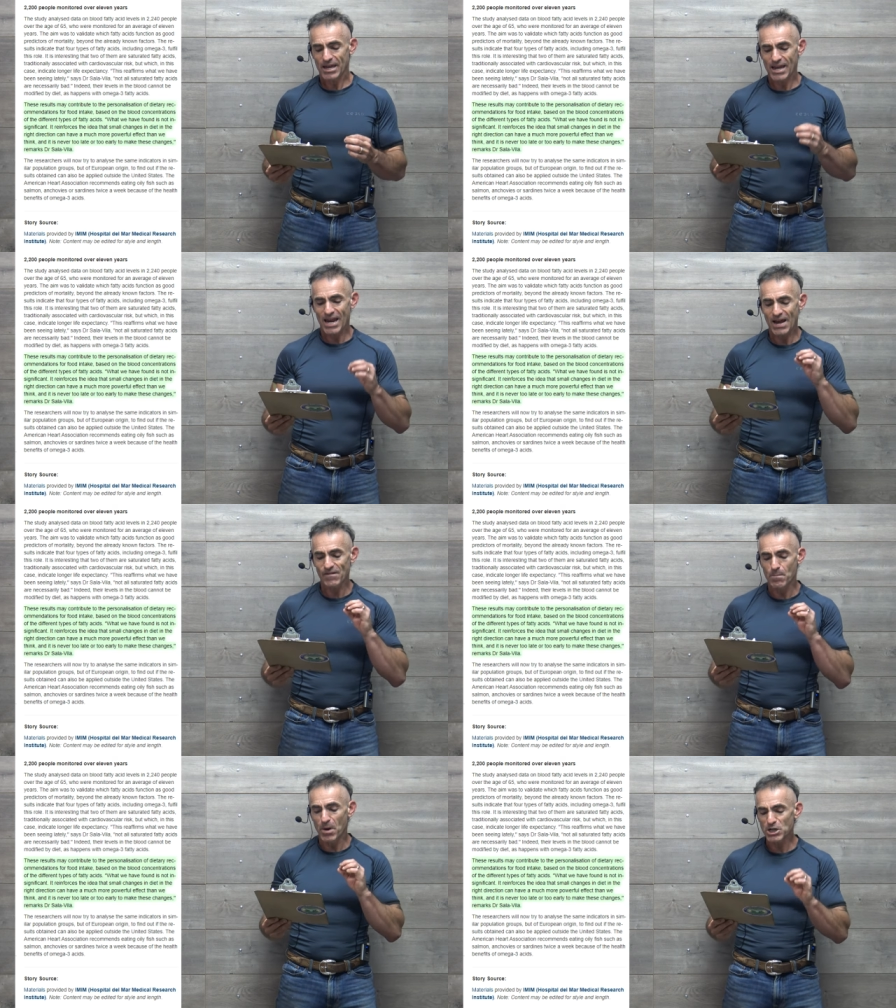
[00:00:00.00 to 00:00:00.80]
can have a
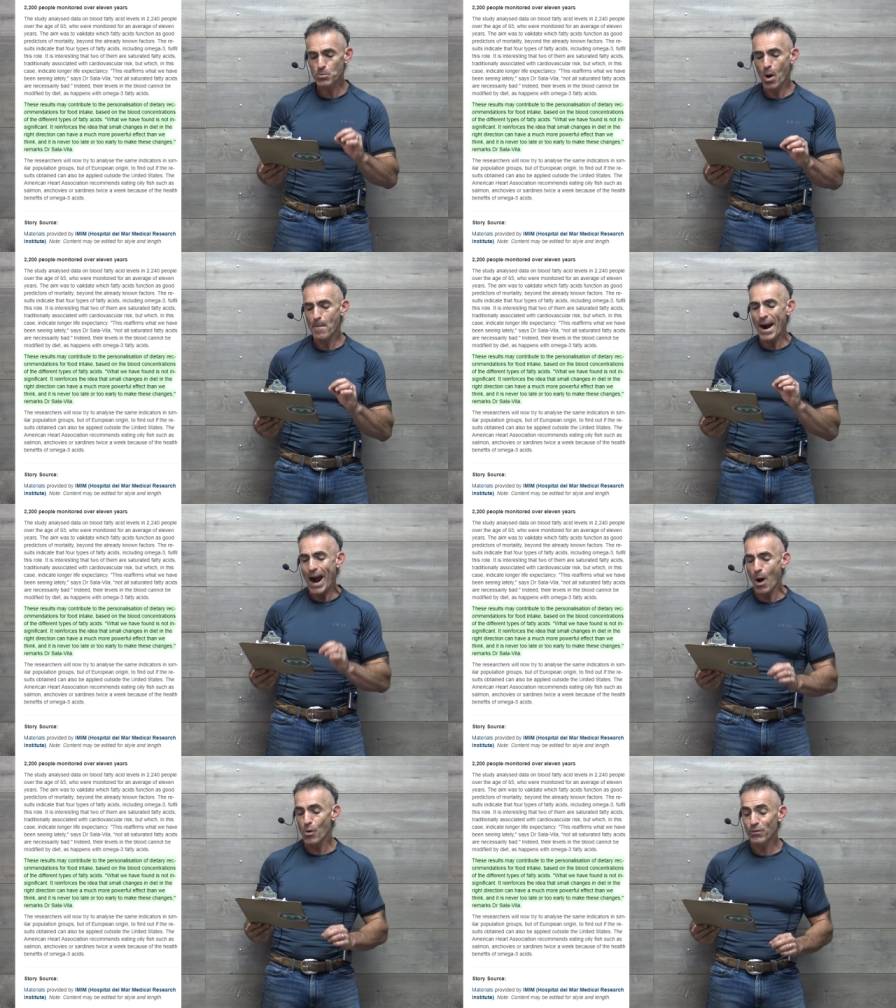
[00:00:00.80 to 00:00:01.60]
much more
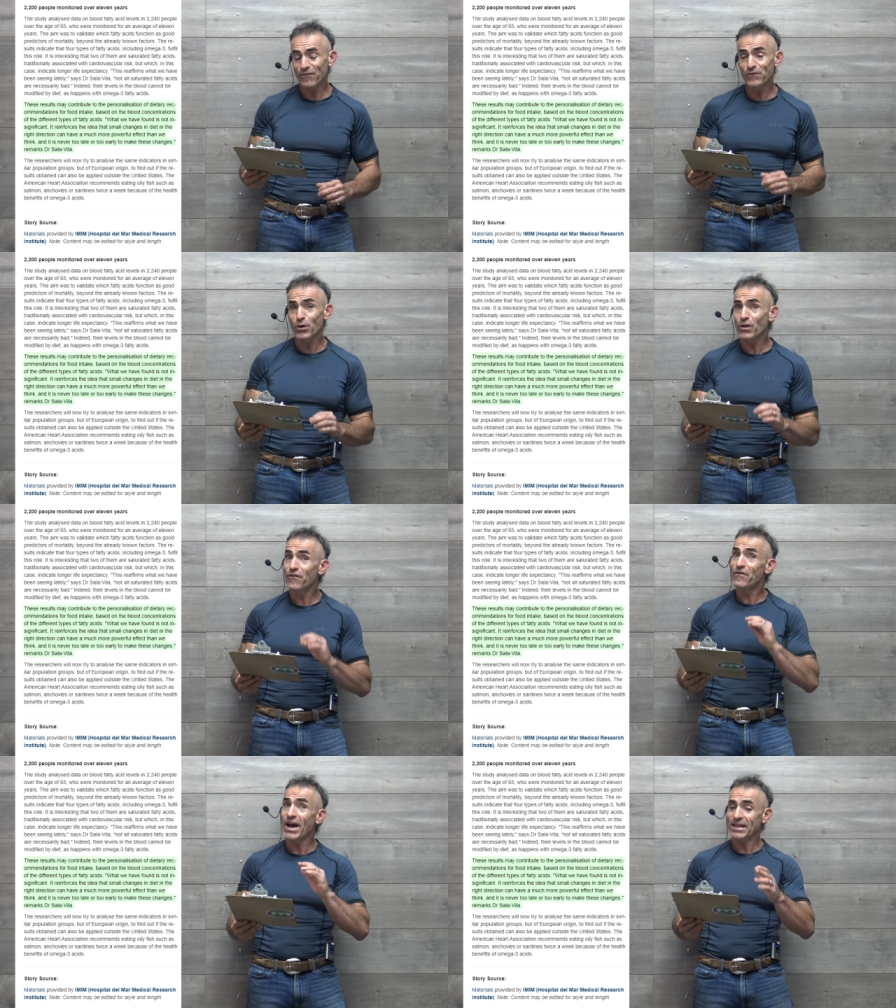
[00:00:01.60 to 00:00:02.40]
powerful
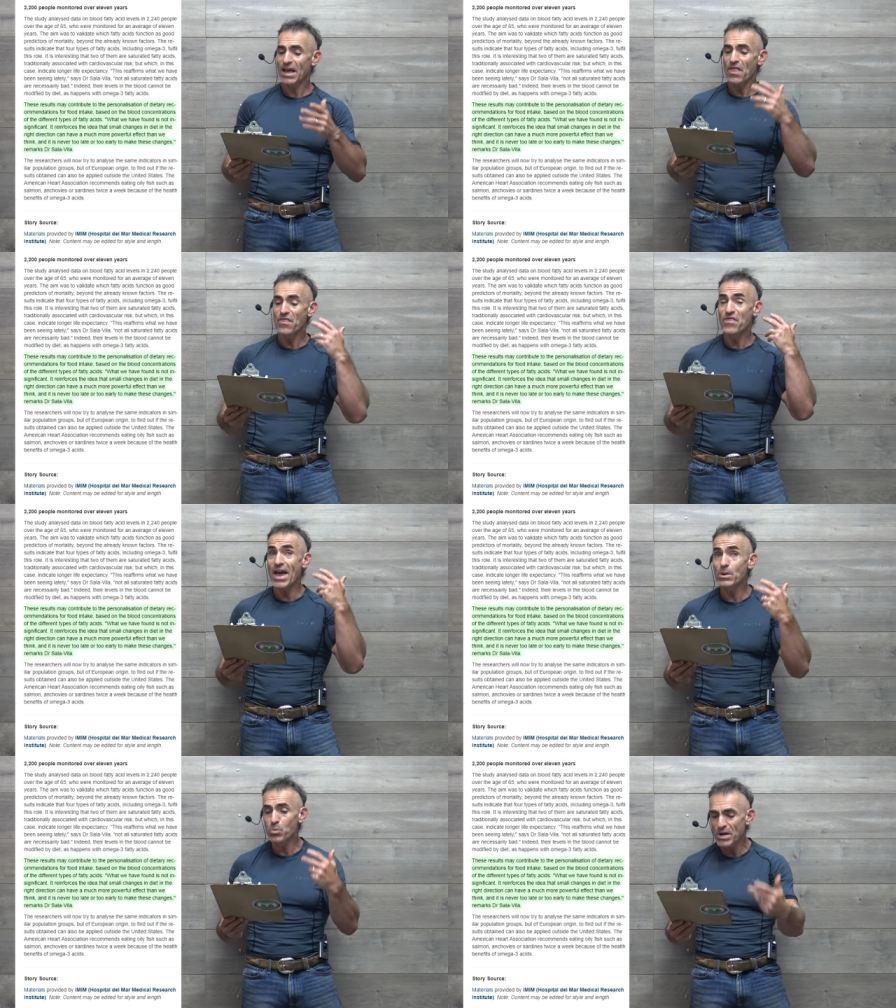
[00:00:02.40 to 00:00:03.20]
effect
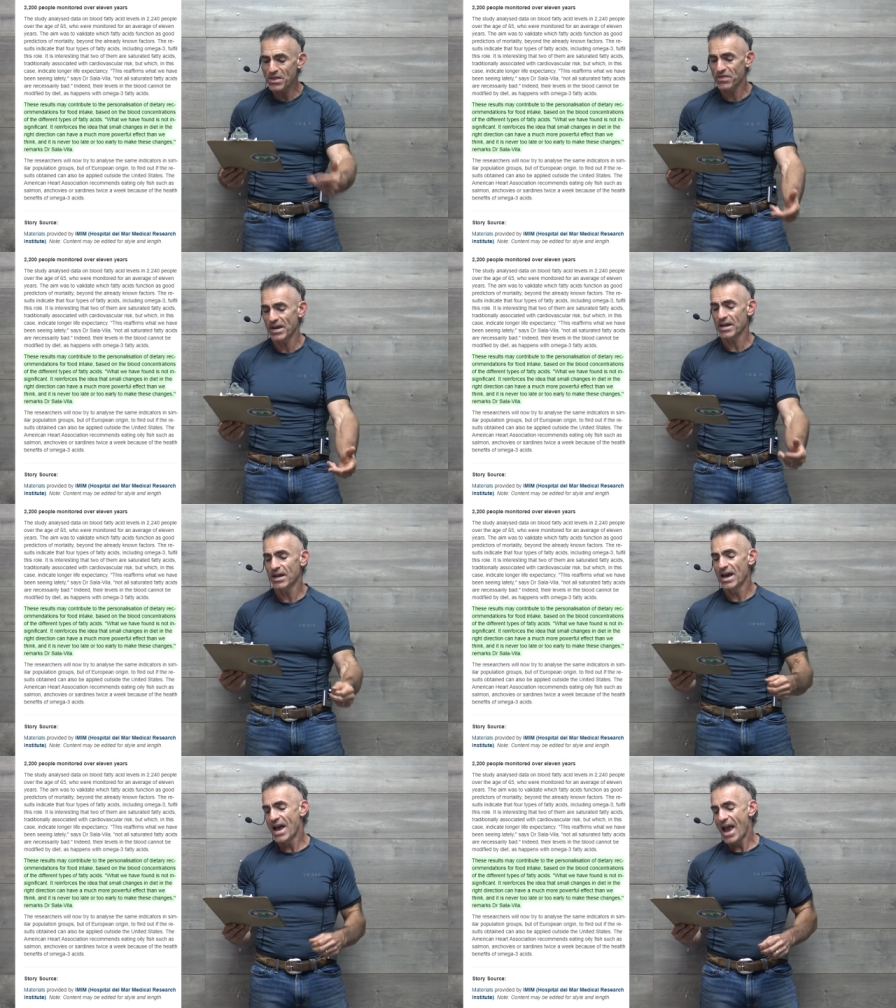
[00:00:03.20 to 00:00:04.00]
than we think
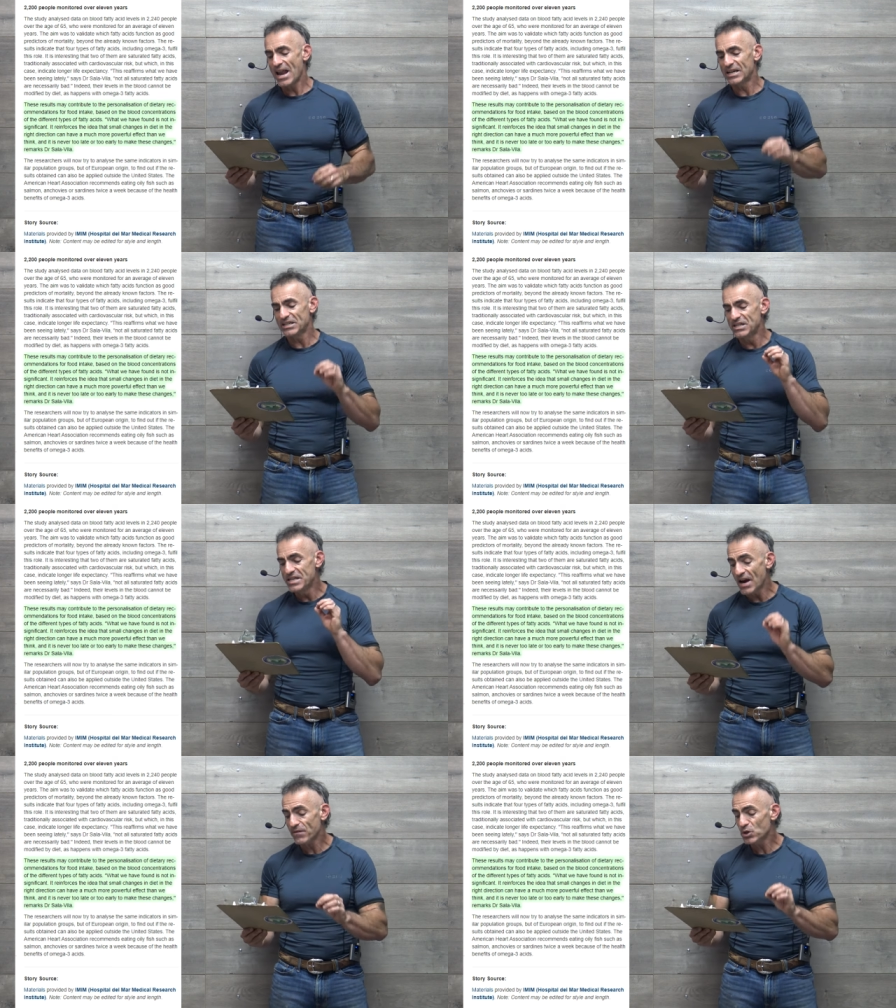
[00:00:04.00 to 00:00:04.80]
and is
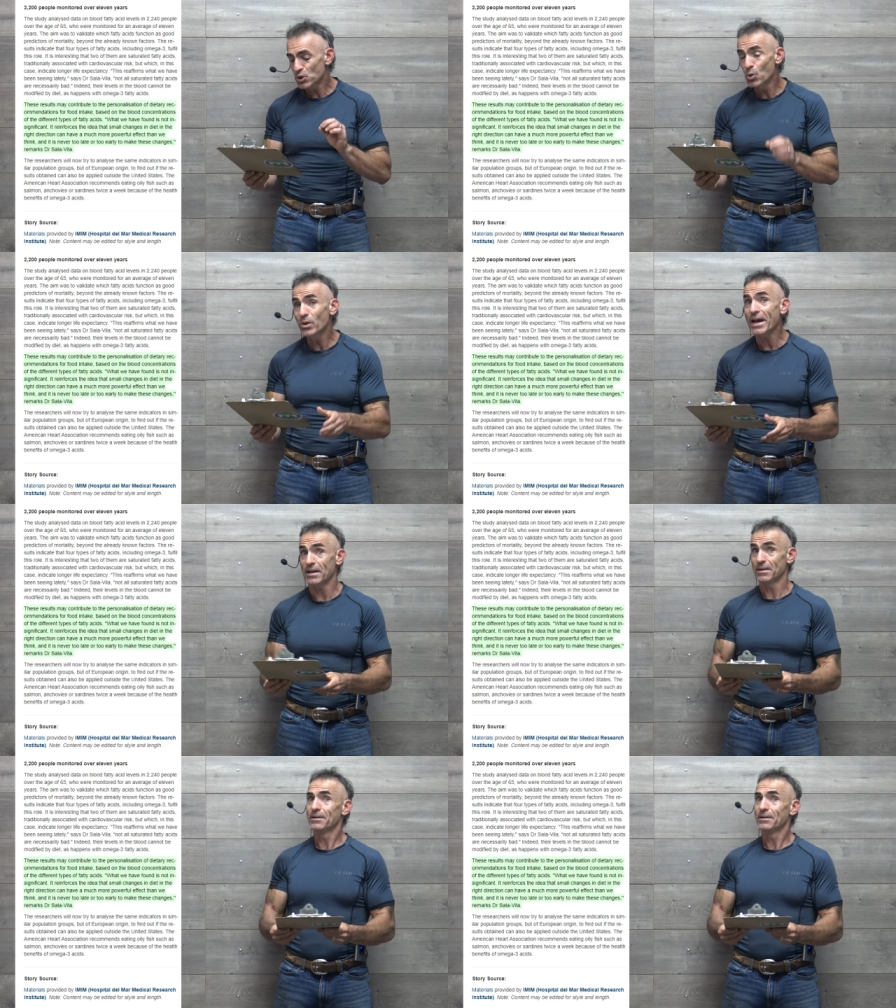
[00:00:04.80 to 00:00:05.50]
never too late.